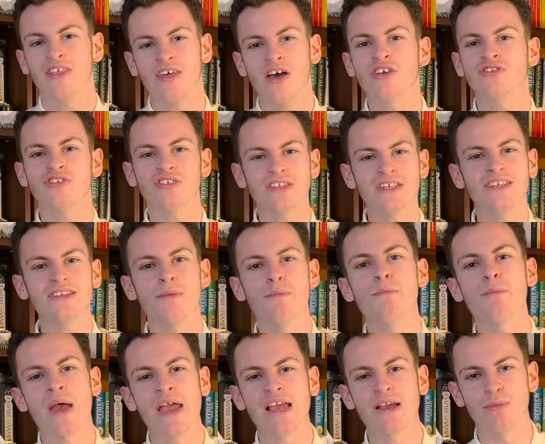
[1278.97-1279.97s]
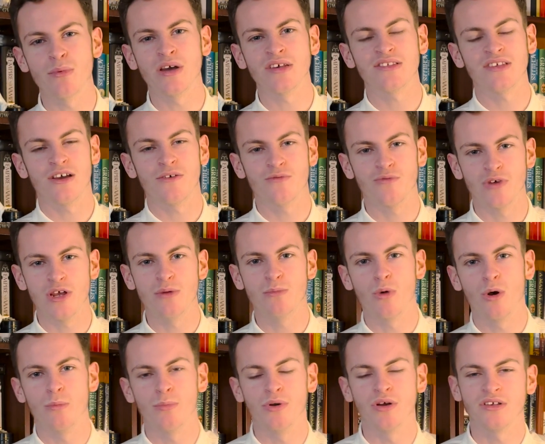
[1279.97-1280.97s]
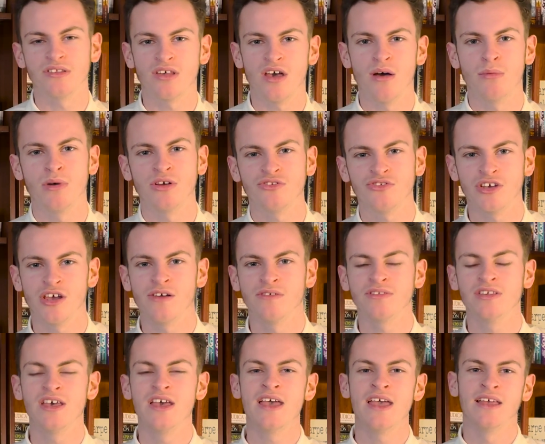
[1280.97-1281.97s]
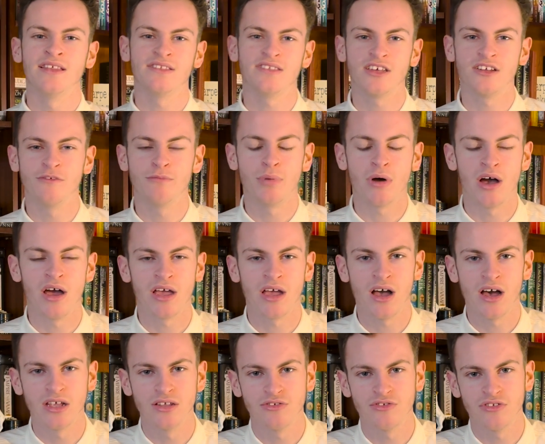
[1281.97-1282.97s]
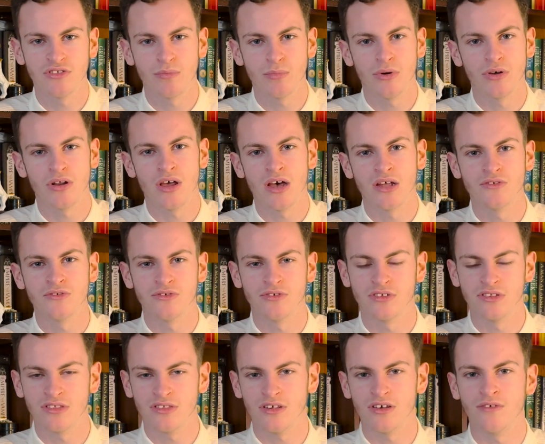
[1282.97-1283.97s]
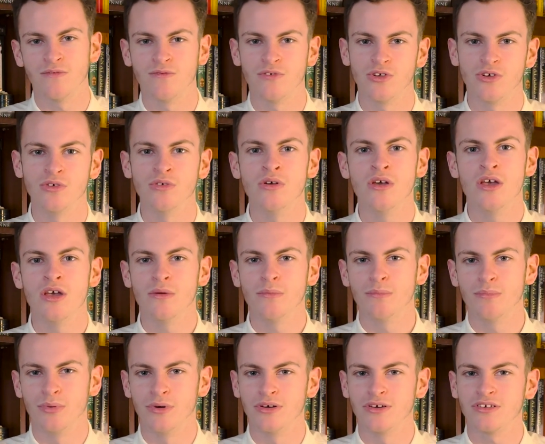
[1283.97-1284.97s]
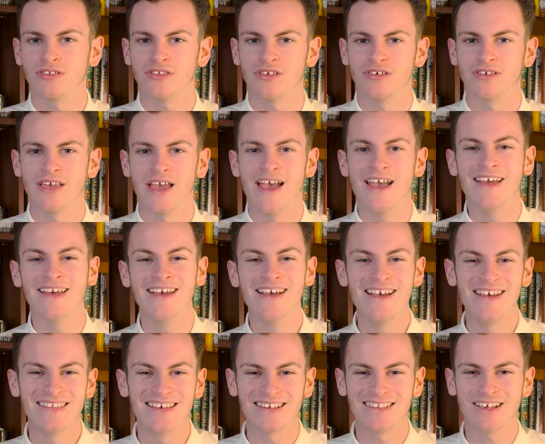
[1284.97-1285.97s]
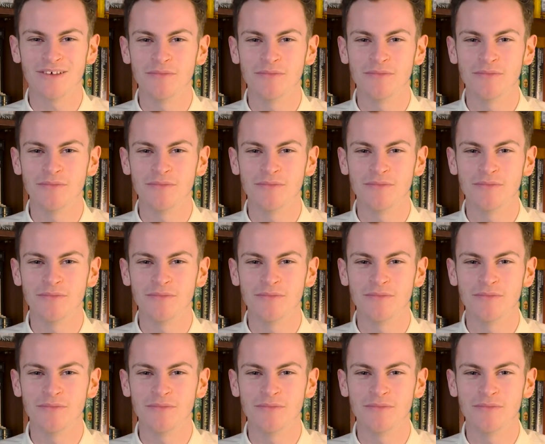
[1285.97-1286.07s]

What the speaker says: I just need to make myself read more books that are on my shelves instead of buying hundreds upon hundreds of new books. So yeah, that's